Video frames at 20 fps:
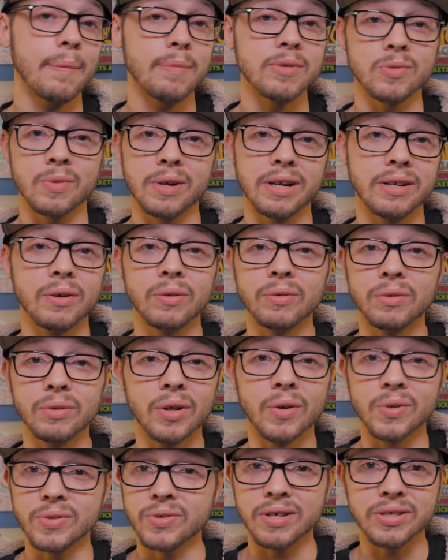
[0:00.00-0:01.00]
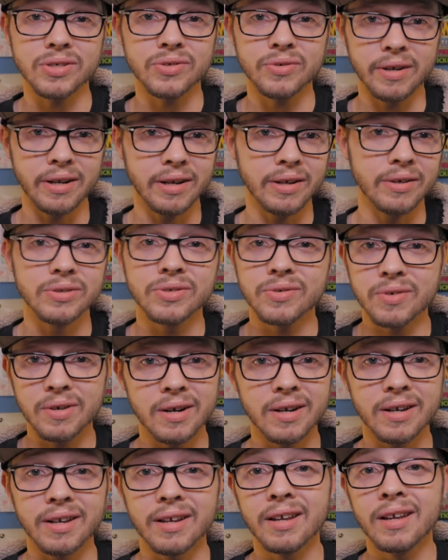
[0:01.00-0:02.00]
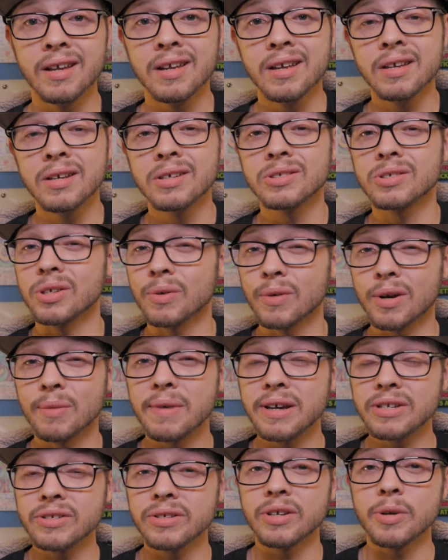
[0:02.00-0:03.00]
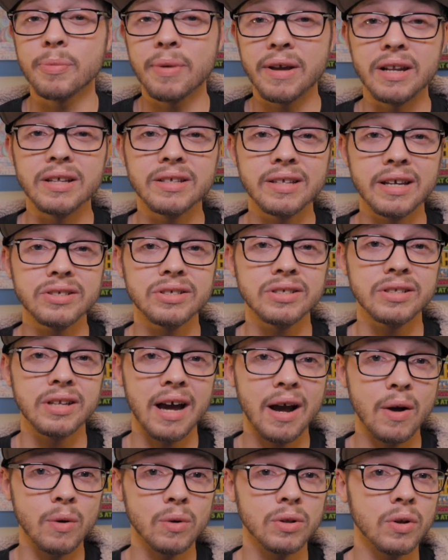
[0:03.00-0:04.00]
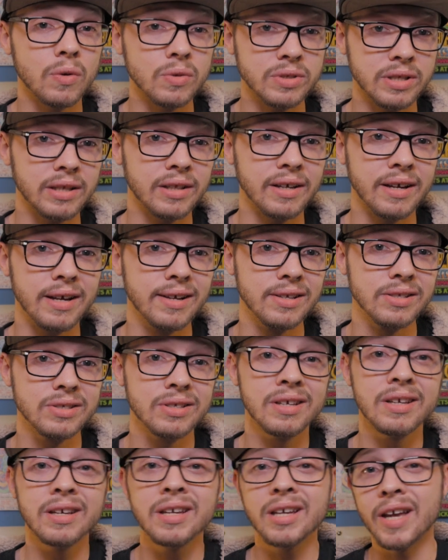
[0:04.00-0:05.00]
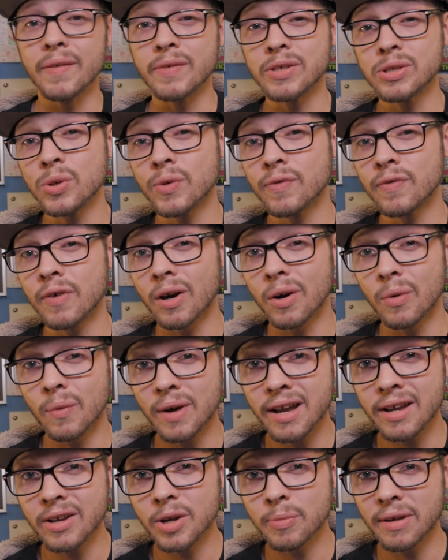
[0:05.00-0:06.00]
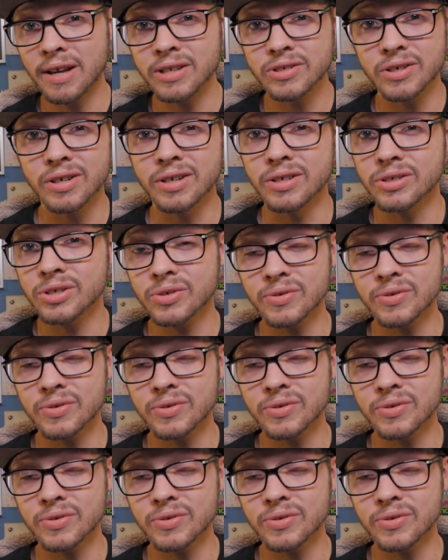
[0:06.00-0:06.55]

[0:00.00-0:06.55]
happens when I don't do low stress draining or scrogging. So you wanna make sure you're paying attention to how close that light is. If it's too far away, your plants are gonna